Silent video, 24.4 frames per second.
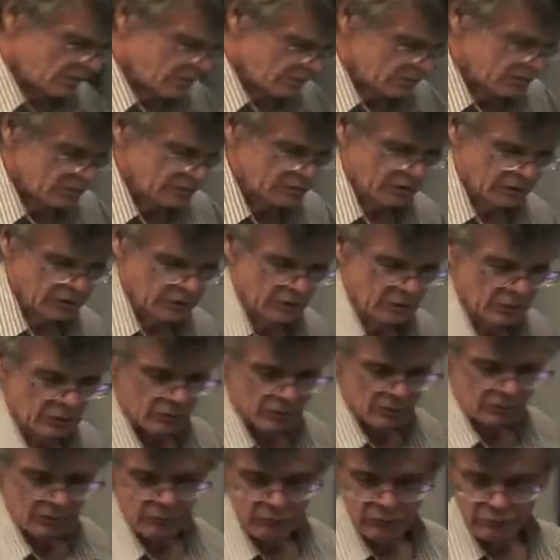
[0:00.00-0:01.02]
So,
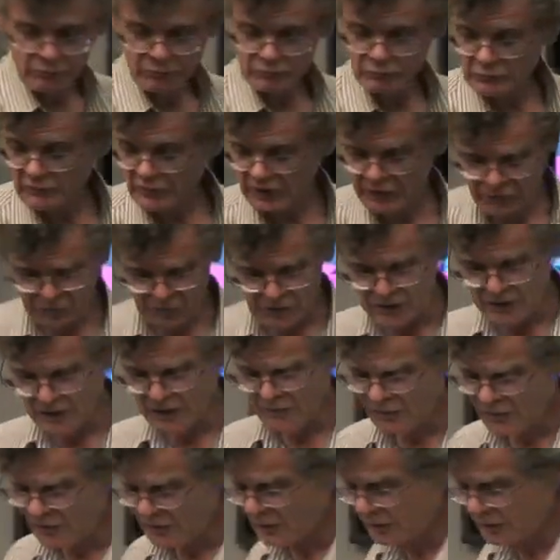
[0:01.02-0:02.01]
if the, if